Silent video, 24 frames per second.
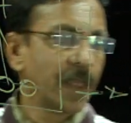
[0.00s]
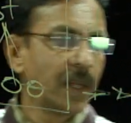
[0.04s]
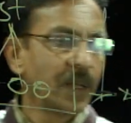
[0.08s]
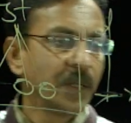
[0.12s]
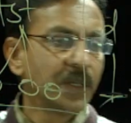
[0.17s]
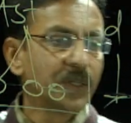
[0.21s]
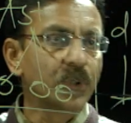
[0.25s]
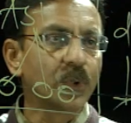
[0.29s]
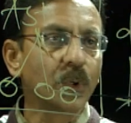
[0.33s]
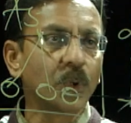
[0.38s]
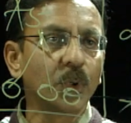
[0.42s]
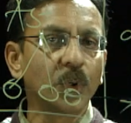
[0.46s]

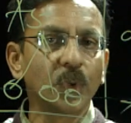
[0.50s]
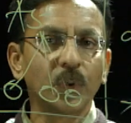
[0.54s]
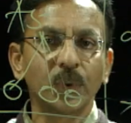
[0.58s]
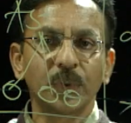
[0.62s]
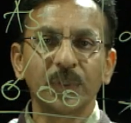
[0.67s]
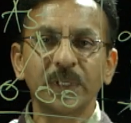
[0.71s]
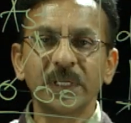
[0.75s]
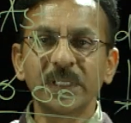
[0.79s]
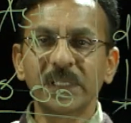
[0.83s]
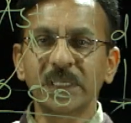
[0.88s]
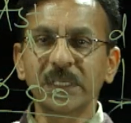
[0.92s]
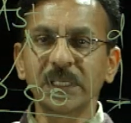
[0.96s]
So,
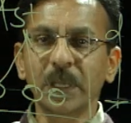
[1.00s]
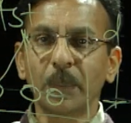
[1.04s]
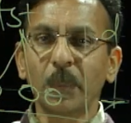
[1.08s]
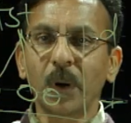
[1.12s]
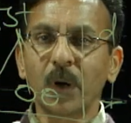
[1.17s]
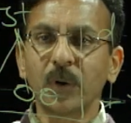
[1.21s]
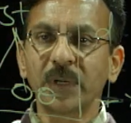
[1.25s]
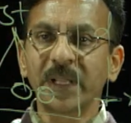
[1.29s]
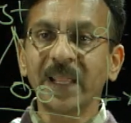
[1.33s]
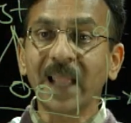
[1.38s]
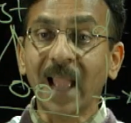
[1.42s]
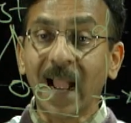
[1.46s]
this is
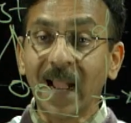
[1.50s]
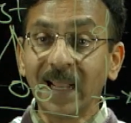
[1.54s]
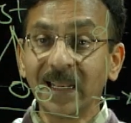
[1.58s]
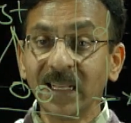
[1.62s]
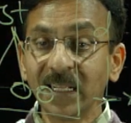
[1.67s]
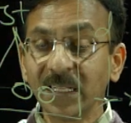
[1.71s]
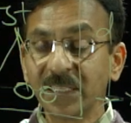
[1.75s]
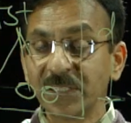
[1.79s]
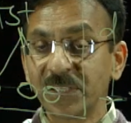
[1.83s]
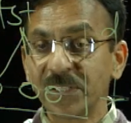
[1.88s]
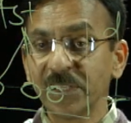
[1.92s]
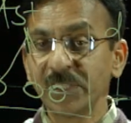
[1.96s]
about the
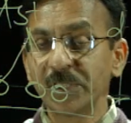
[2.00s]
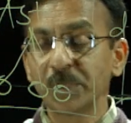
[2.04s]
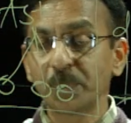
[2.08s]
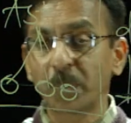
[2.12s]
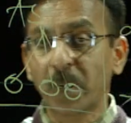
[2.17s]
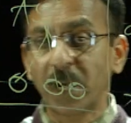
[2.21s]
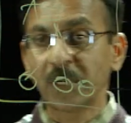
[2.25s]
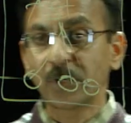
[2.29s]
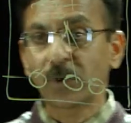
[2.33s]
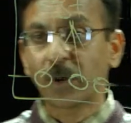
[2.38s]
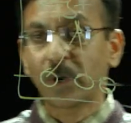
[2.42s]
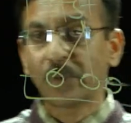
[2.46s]
analysis
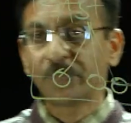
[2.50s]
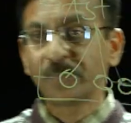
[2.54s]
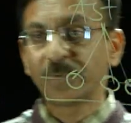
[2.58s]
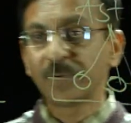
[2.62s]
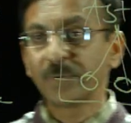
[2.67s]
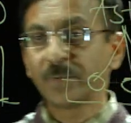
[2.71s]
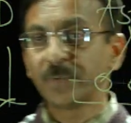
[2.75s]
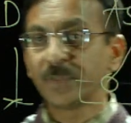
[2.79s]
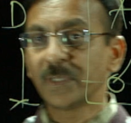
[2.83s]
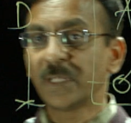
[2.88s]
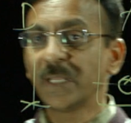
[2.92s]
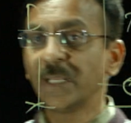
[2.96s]
part of
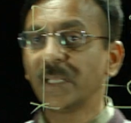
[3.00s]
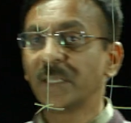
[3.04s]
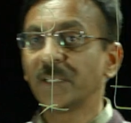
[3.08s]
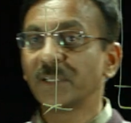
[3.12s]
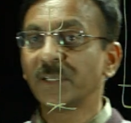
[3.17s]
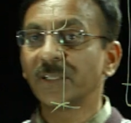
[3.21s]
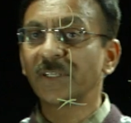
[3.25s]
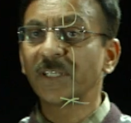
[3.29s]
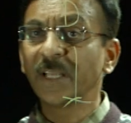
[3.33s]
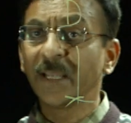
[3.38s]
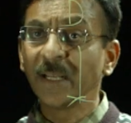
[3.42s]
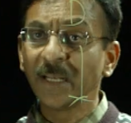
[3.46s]
the
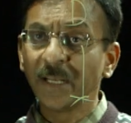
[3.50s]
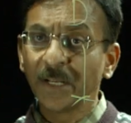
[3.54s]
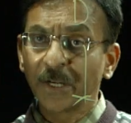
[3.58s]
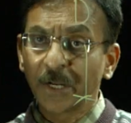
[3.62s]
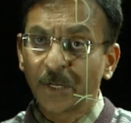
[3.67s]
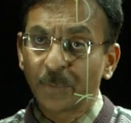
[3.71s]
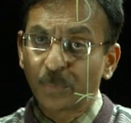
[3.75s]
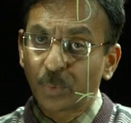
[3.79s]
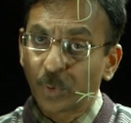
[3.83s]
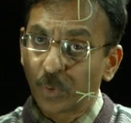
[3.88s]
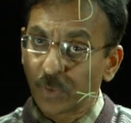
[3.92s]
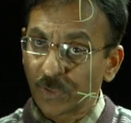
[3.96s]
singly
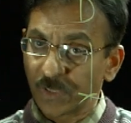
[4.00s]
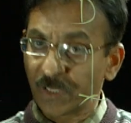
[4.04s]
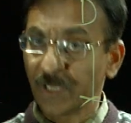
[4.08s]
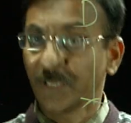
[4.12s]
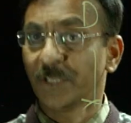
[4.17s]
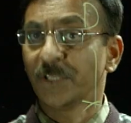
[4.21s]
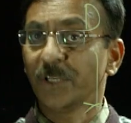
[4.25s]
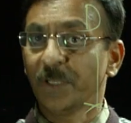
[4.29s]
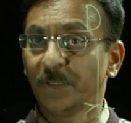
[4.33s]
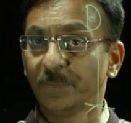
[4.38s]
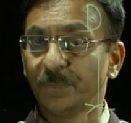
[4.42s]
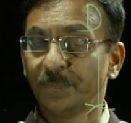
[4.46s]
reinforced
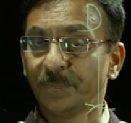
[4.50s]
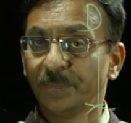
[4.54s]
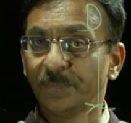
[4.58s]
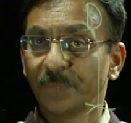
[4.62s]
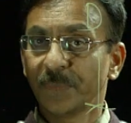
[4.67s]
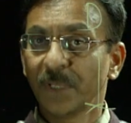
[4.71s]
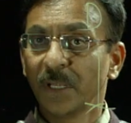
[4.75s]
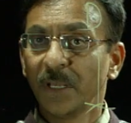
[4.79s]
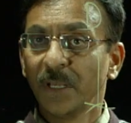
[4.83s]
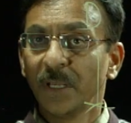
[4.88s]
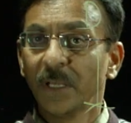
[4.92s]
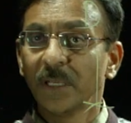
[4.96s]
section.
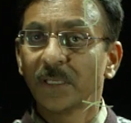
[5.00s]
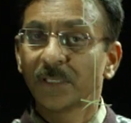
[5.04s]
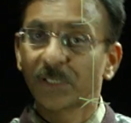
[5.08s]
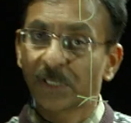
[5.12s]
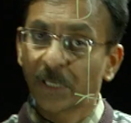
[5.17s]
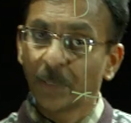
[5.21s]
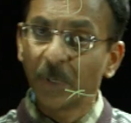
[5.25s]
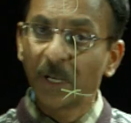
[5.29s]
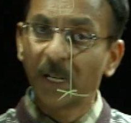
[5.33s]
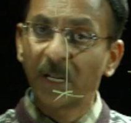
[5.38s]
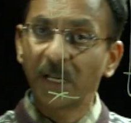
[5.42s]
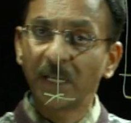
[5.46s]

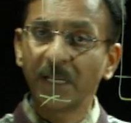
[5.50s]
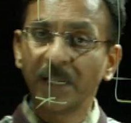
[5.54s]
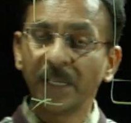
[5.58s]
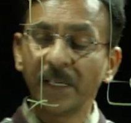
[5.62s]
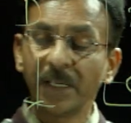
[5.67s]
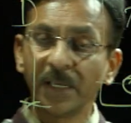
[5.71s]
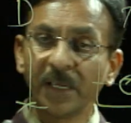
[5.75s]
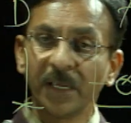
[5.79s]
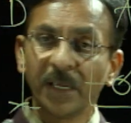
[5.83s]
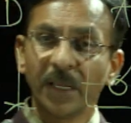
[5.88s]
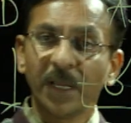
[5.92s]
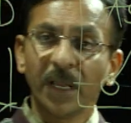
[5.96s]

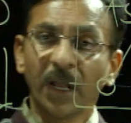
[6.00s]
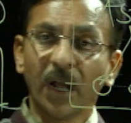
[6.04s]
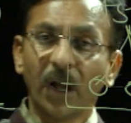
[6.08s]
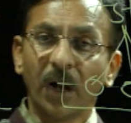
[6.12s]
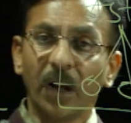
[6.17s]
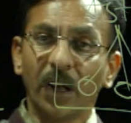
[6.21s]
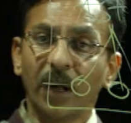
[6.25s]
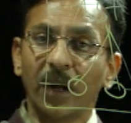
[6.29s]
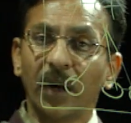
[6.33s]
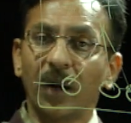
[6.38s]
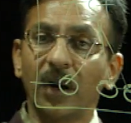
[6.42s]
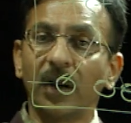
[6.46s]
Similarly,
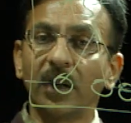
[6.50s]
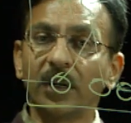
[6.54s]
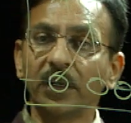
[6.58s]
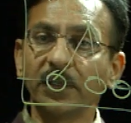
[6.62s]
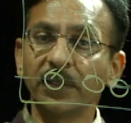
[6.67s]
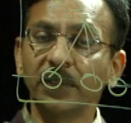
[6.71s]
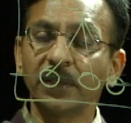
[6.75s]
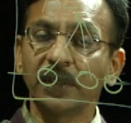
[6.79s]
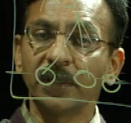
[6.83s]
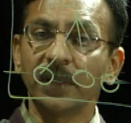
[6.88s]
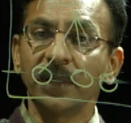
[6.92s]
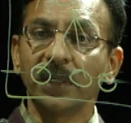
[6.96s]
on
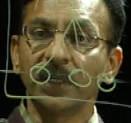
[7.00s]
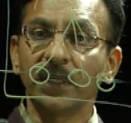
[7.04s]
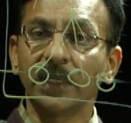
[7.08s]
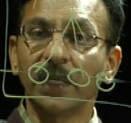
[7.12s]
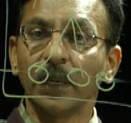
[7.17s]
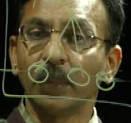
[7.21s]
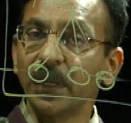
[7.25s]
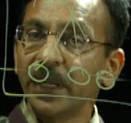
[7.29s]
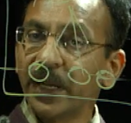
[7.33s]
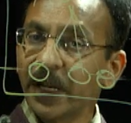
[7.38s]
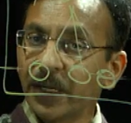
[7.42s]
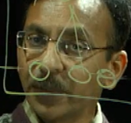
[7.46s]

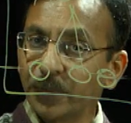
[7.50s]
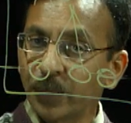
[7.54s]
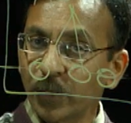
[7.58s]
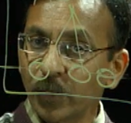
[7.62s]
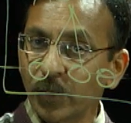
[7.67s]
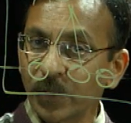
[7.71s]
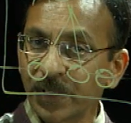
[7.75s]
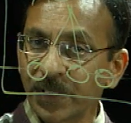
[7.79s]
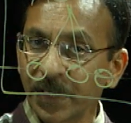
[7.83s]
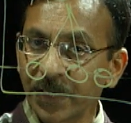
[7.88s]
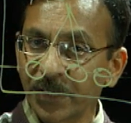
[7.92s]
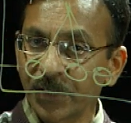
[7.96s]
doubly
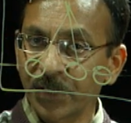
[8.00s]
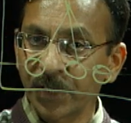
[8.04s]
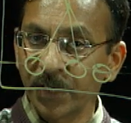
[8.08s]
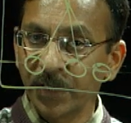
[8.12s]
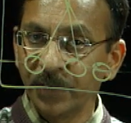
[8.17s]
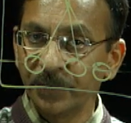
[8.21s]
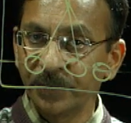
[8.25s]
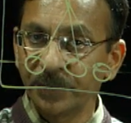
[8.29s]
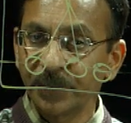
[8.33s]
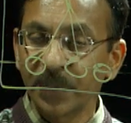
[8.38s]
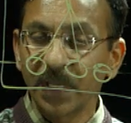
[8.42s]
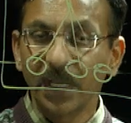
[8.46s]
reinforced section,
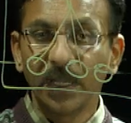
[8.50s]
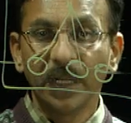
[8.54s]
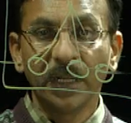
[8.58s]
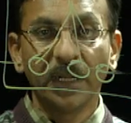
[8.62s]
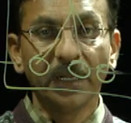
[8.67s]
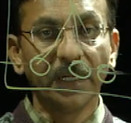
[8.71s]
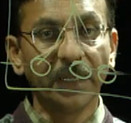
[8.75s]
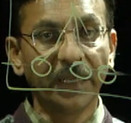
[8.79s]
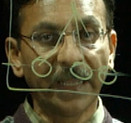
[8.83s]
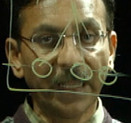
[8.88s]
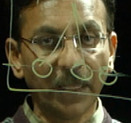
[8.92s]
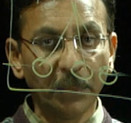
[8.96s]

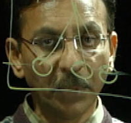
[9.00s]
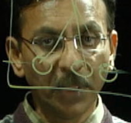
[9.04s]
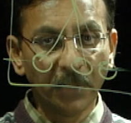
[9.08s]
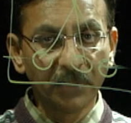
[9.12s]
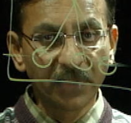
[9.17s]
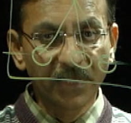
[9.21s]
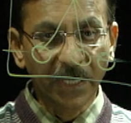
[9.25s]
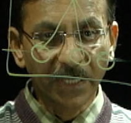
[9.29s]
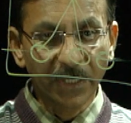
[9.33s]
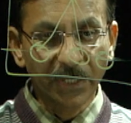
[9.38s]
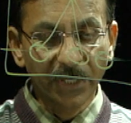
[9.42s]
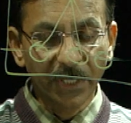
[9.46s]
T-beam
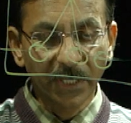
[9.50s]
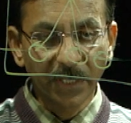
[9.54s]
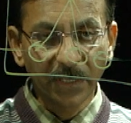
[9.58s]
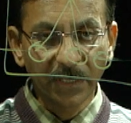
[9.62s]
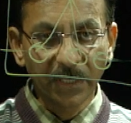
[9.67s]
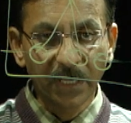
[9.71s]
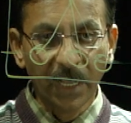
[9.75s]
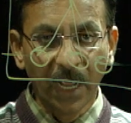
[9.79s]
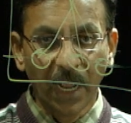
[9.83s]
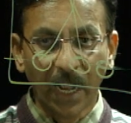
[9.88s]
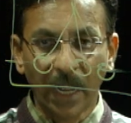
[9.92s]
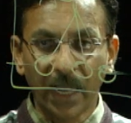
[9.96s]
section
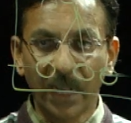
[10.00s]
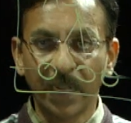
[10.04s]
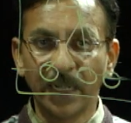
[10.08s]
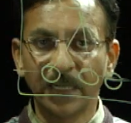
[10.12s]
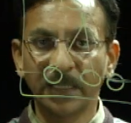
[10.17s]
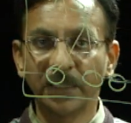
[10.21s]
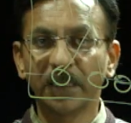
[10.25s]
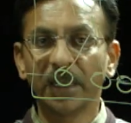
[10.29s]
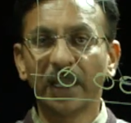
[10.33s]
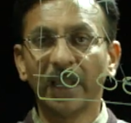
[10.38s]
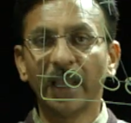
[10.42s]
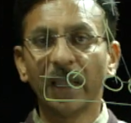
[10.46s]

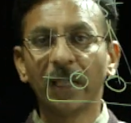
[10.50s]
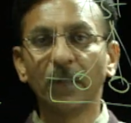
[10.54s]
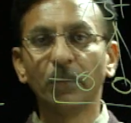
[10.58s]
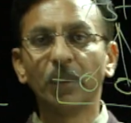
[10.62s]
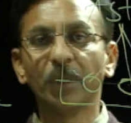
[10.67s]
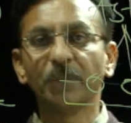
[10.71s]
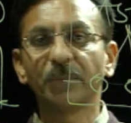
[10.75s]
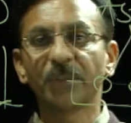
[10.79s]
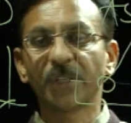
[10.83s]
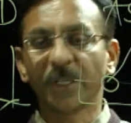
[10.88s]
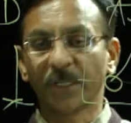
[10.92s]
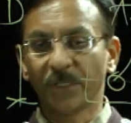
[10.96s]
and
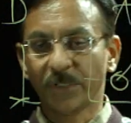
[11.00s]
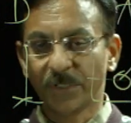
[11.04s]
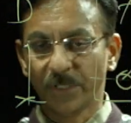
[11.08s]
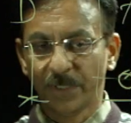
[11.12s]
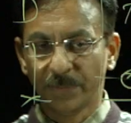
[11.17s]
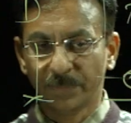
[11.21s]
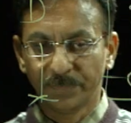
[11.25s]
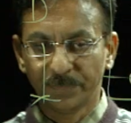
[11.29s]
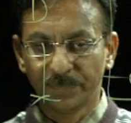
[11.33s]
L-beam section.